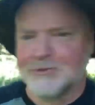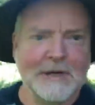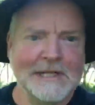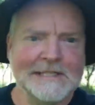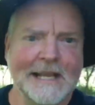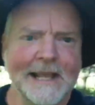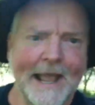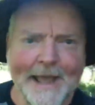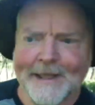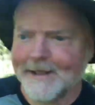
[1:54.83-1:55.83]
to say, hey,
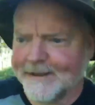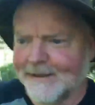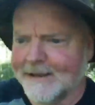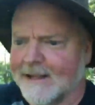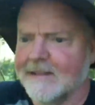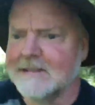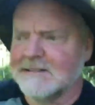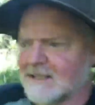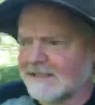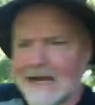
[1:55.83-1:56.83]
this is the
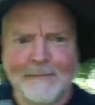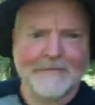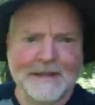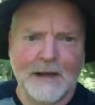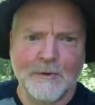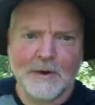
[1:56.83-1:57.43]
time of day when I'm